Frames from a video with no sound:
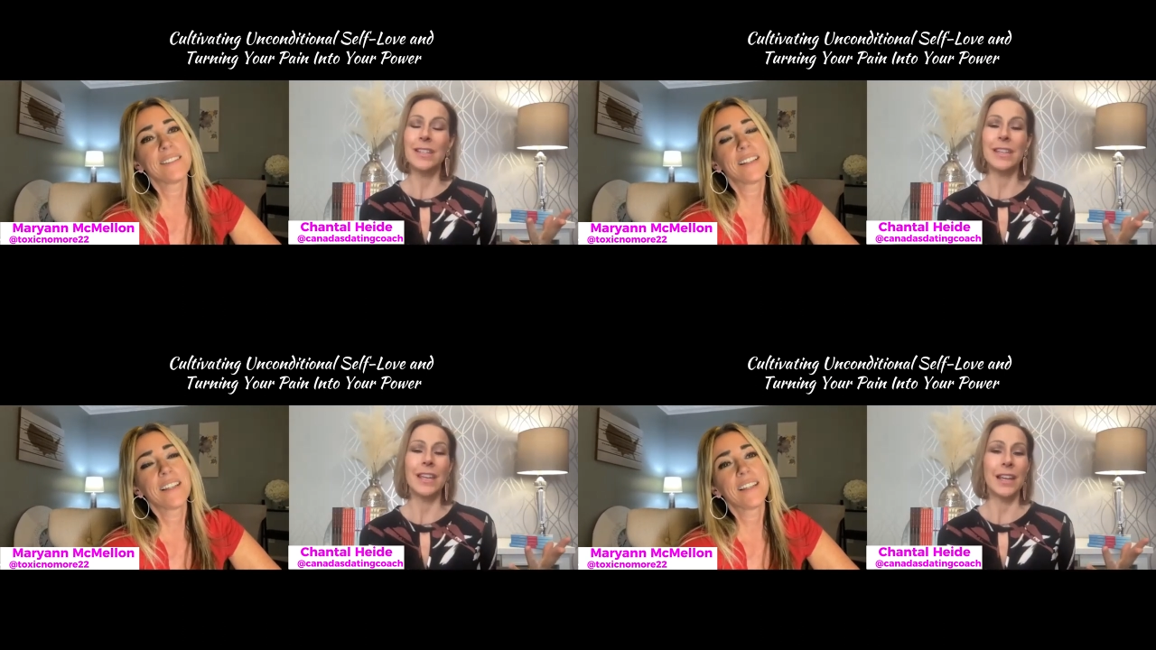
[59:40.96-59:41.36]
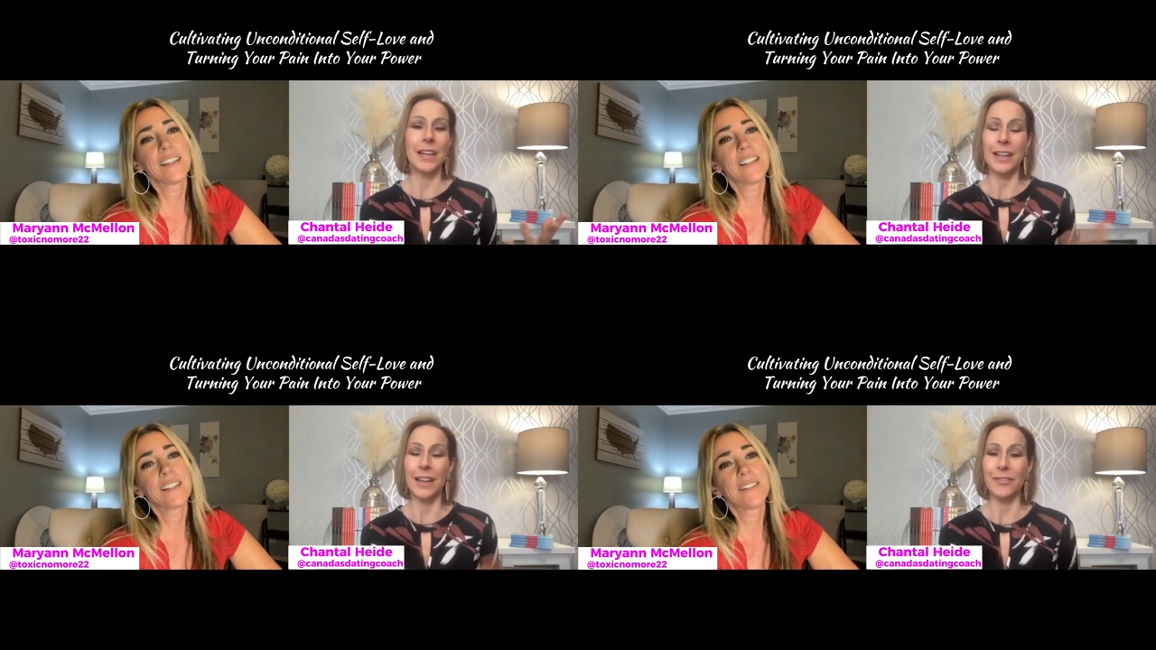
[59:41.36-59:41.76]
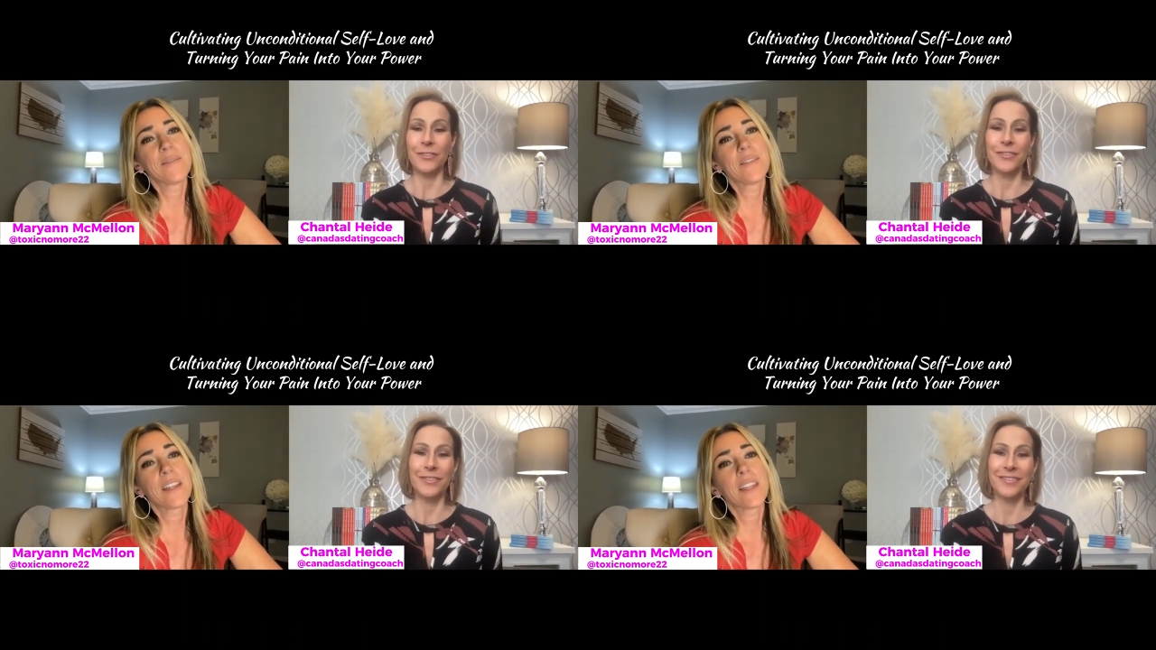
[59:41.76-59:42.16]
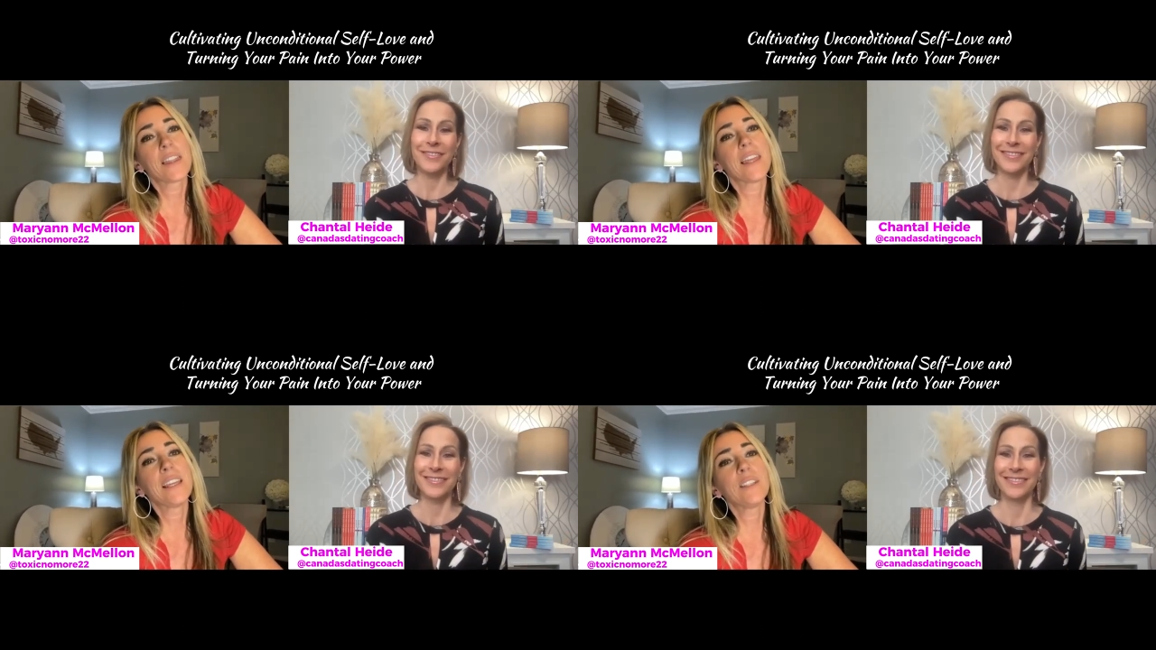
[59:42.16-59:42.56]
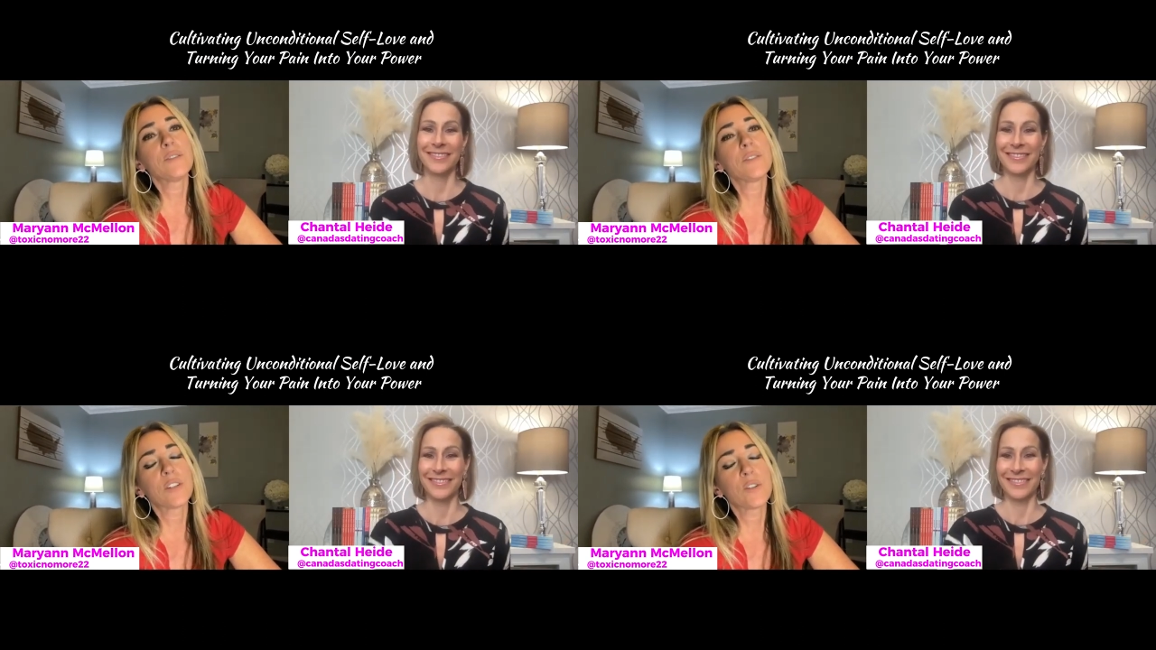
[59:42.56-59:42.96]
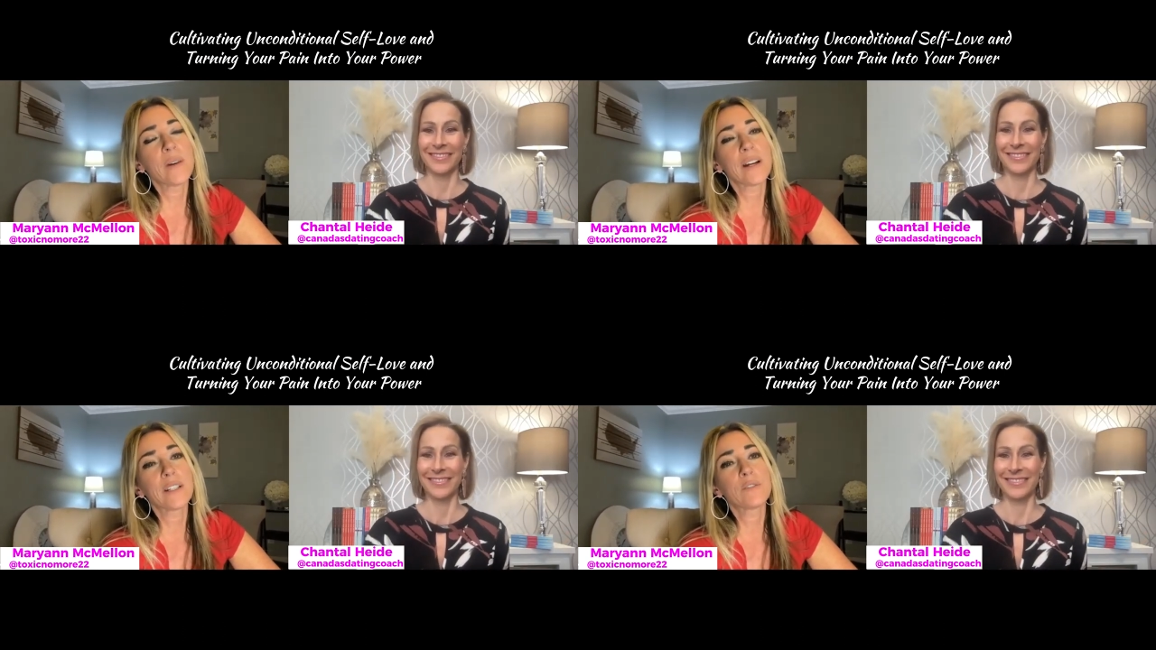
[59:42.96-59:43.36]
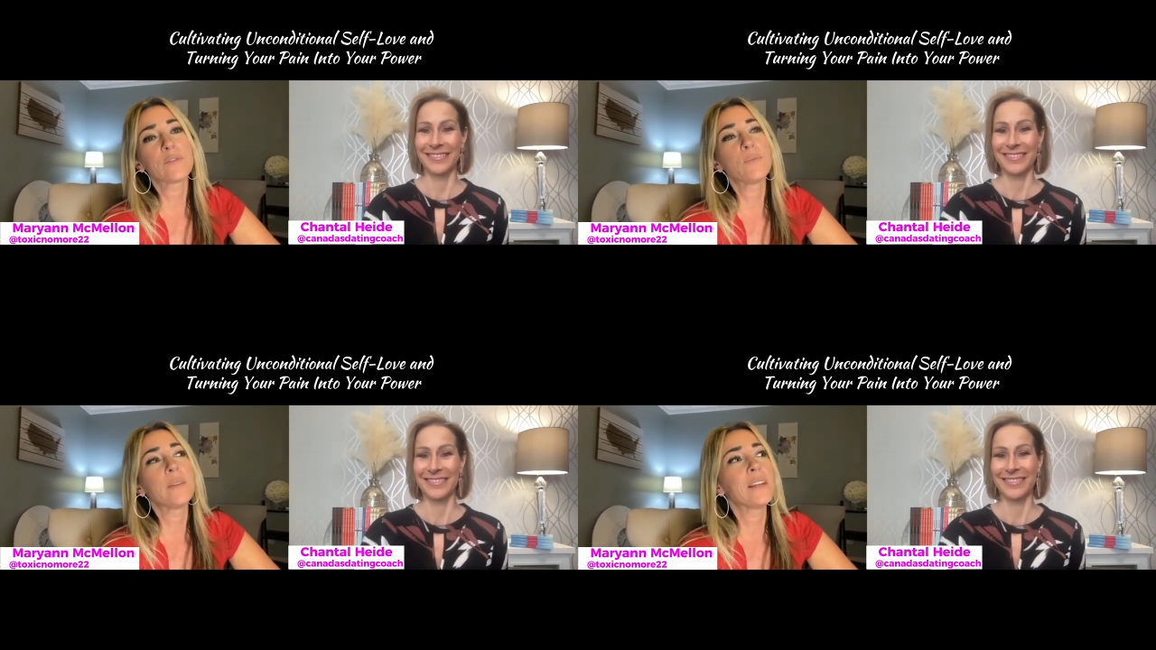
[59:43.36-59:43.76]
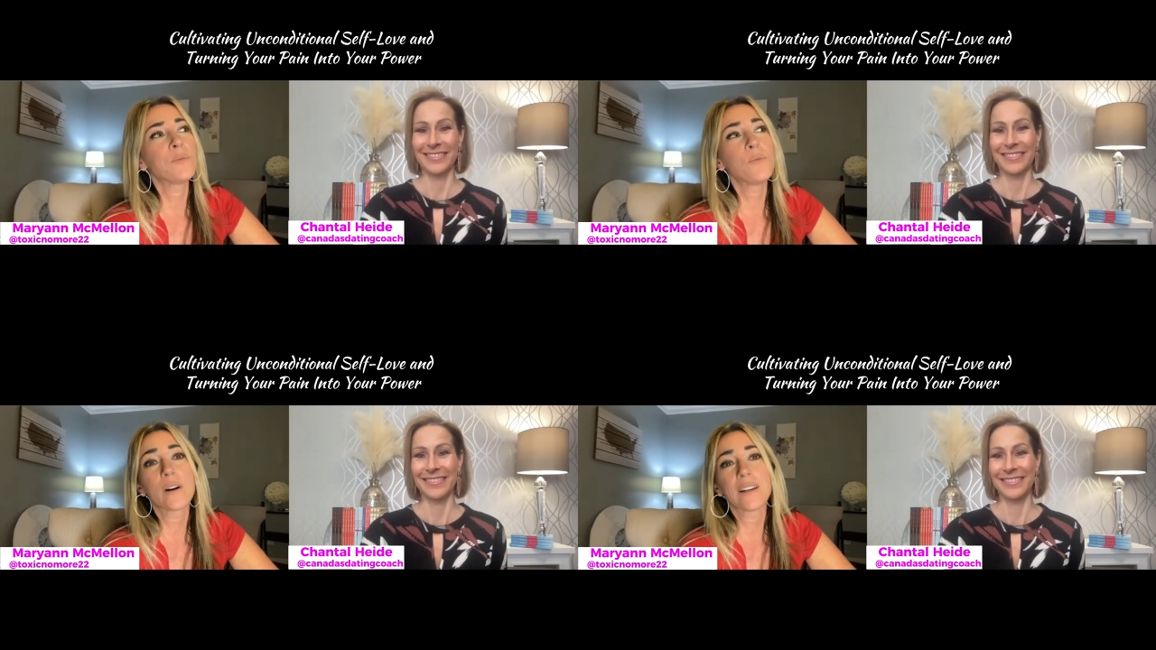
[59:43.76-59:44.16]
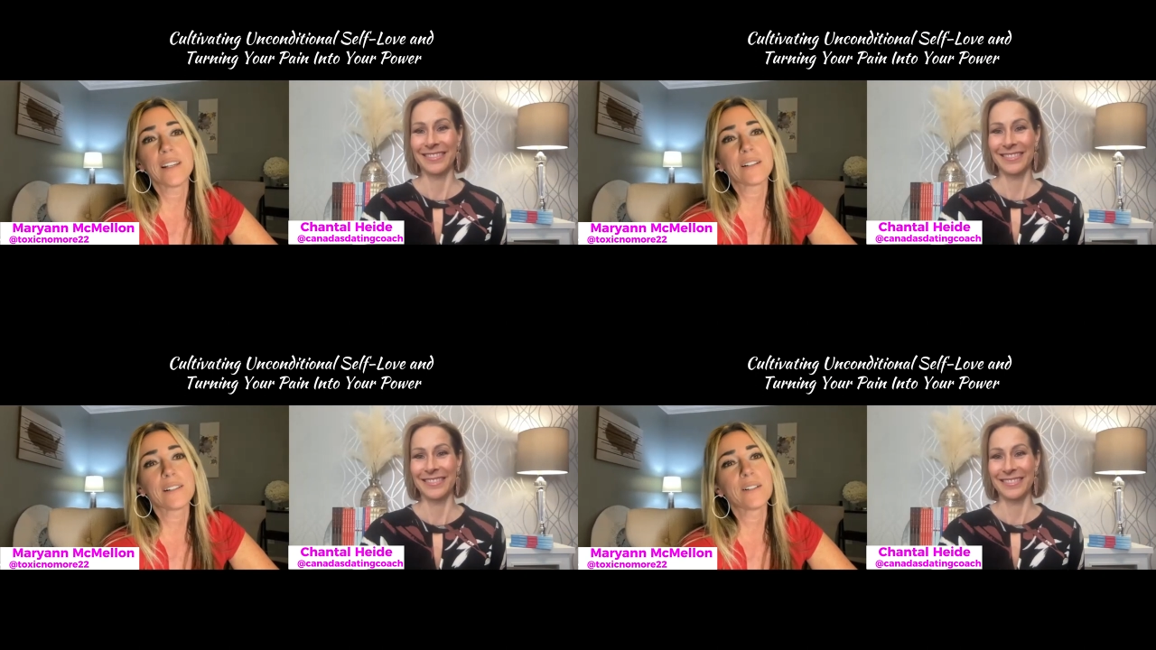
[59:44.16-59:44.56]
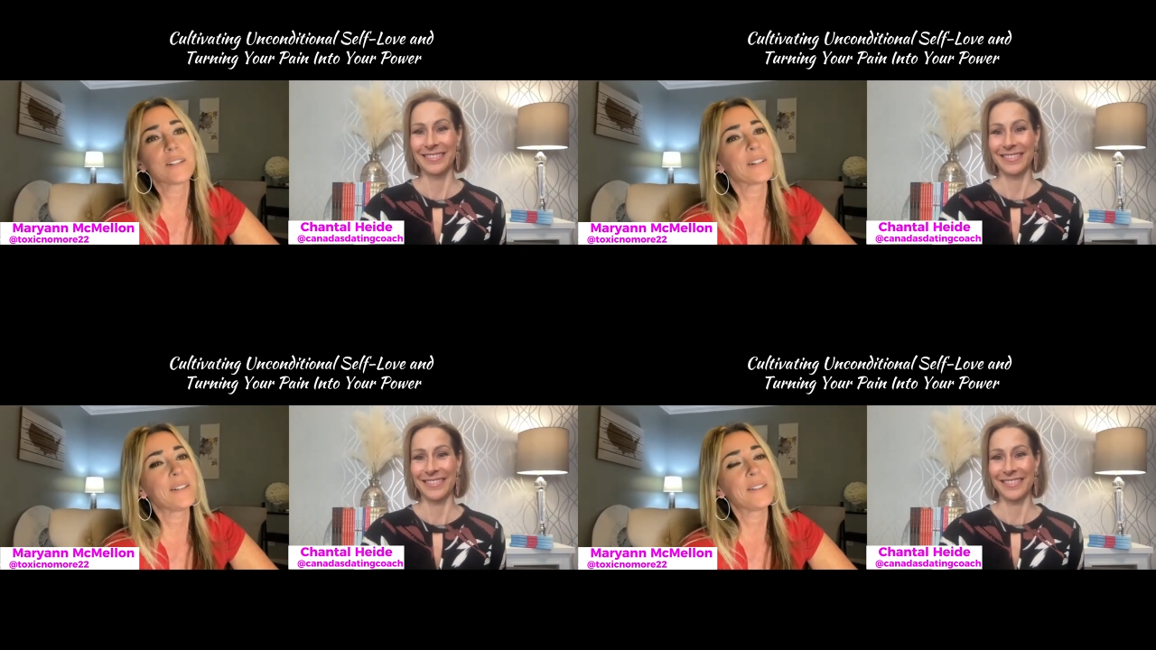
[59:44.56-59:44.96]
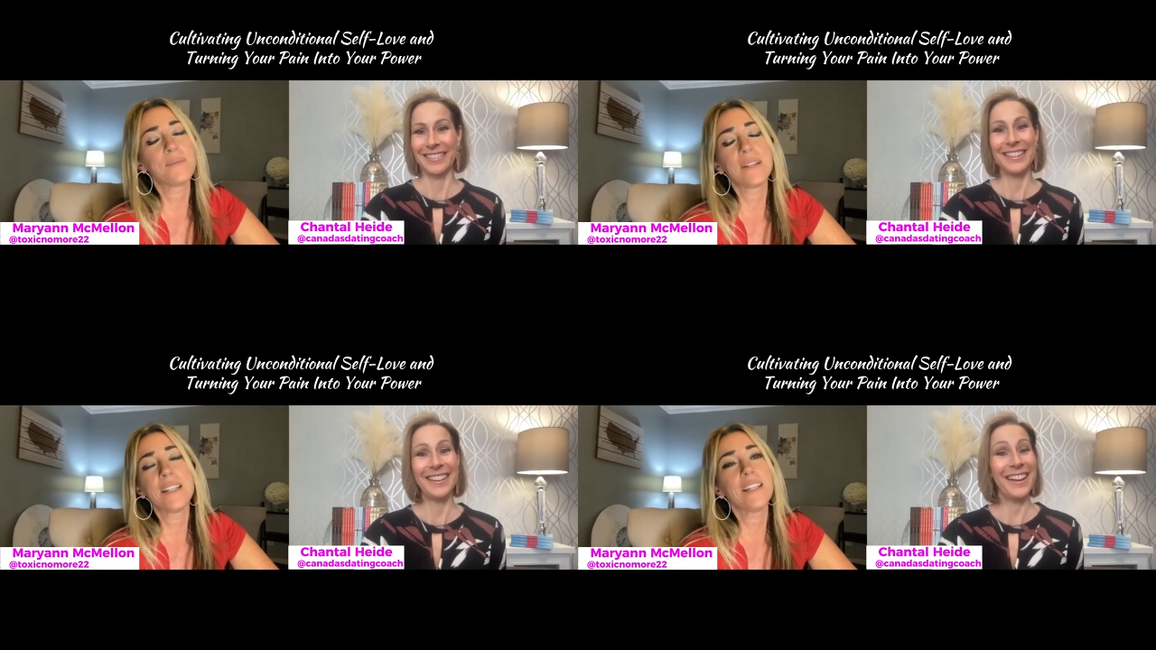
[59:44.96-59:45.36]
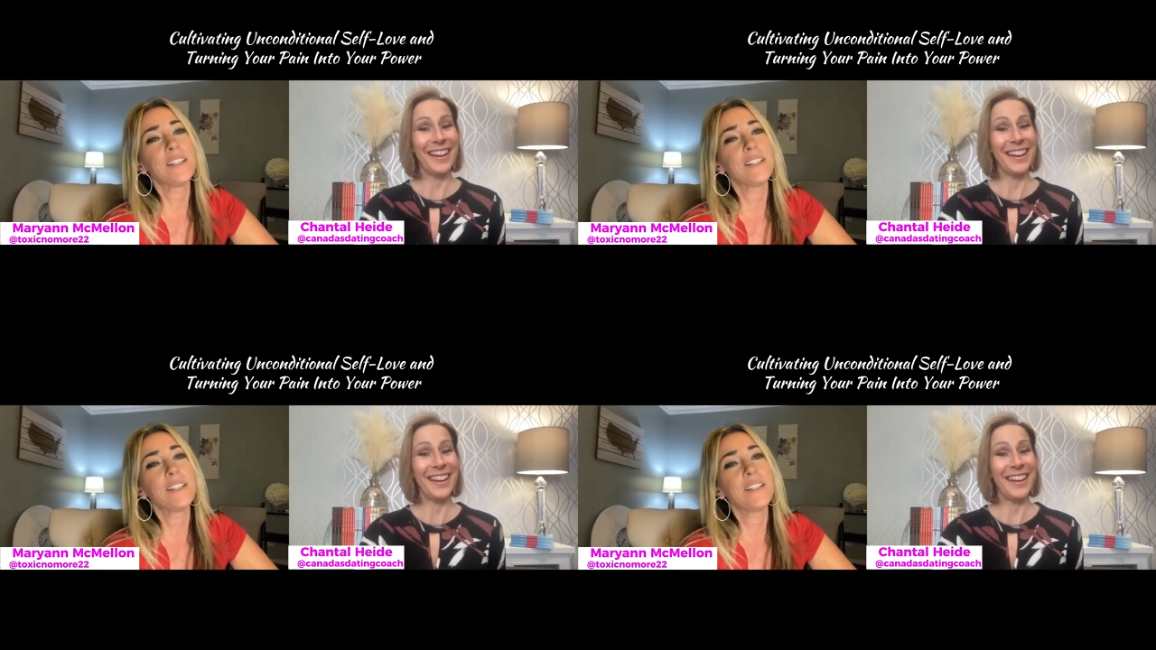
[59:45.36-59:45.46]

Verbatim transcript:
Speaker 1: say that enough. Thank you so much for being a war hero, girl. We need you.